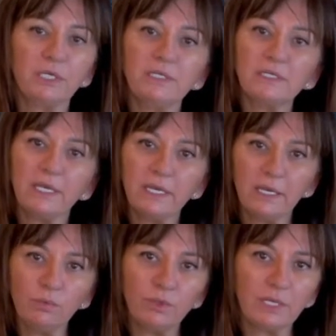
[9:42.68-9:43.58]
is
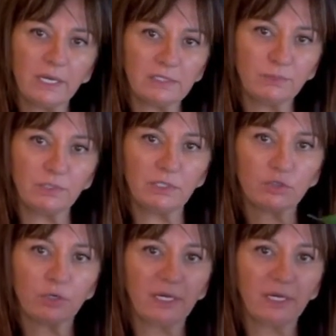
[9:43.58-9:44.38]
again with aspidistra.